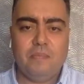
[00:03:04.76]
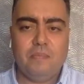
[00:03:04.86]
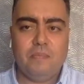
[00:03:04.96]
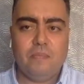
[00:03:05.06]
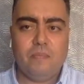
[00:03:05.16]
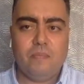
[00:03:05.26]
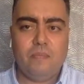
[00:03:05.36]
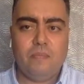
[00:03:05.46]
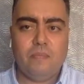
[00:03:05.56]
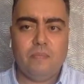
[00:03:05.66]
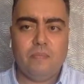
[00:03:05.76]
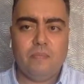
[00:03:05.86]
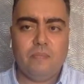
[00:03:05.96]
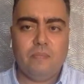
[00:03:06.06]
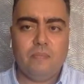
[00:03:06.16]

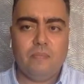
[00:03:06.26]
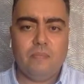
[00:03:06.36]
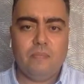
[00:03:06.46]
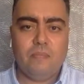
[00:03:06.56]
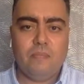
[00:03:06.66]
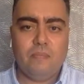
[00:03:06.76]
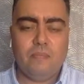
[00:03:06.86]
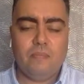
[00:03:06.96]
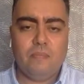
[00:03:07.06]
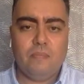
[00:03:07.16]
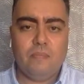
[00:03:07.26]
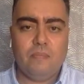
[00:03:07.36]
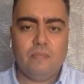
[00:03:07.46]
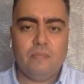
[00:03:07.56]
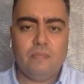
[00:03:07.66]

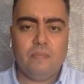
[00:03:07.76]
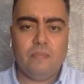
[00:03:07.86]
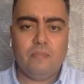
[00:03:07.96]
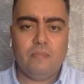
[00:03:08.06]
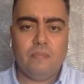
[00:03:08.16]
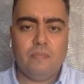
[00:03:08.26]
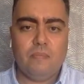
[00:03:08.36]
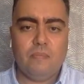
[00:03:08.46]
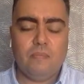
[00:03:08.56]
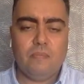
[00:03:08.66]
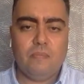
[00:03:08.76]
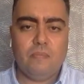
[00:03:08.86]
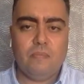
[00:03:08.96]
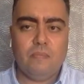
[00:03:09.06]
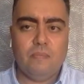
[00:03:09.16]

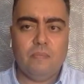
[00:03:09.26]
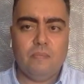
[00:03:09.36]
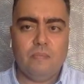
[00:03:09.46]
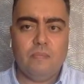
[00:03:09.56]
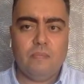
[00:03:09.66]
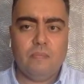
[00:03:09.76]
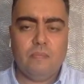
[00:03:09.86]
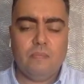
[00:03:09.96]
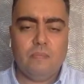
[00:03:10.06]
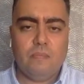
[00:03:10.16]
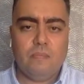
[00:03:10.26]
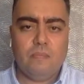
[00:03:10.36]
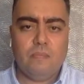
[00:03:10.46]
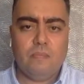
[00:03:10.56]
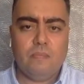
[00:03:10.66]

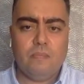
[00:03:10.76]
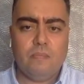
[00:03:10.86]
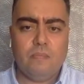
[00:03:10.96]
(silent)